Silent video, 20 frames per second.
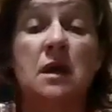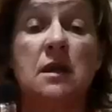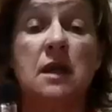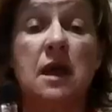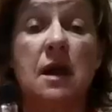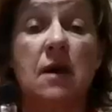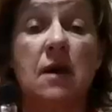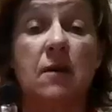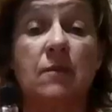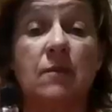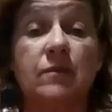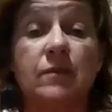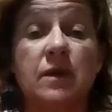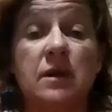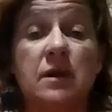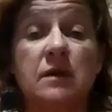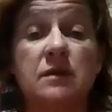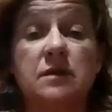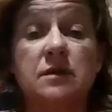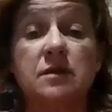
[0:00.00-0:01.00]
Now,
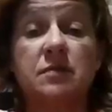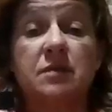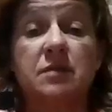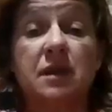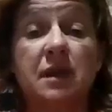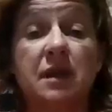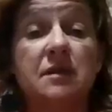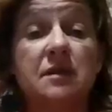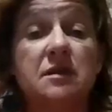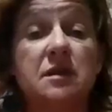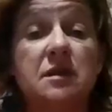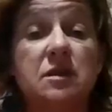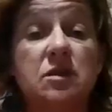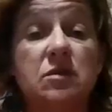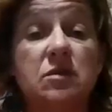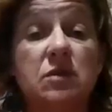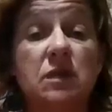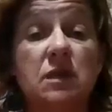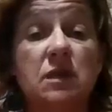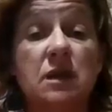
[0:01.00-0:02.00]
some things that
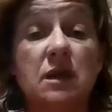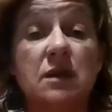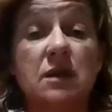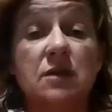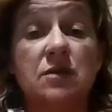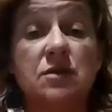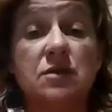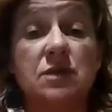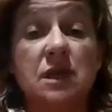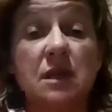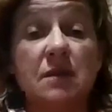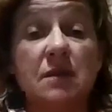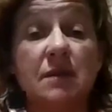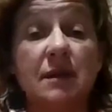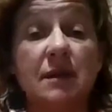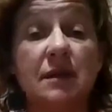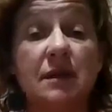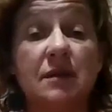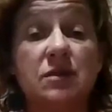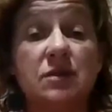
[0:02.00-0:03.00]
you need to understand
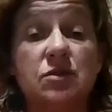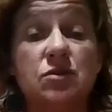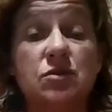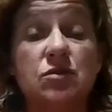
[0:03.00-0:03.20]
about this.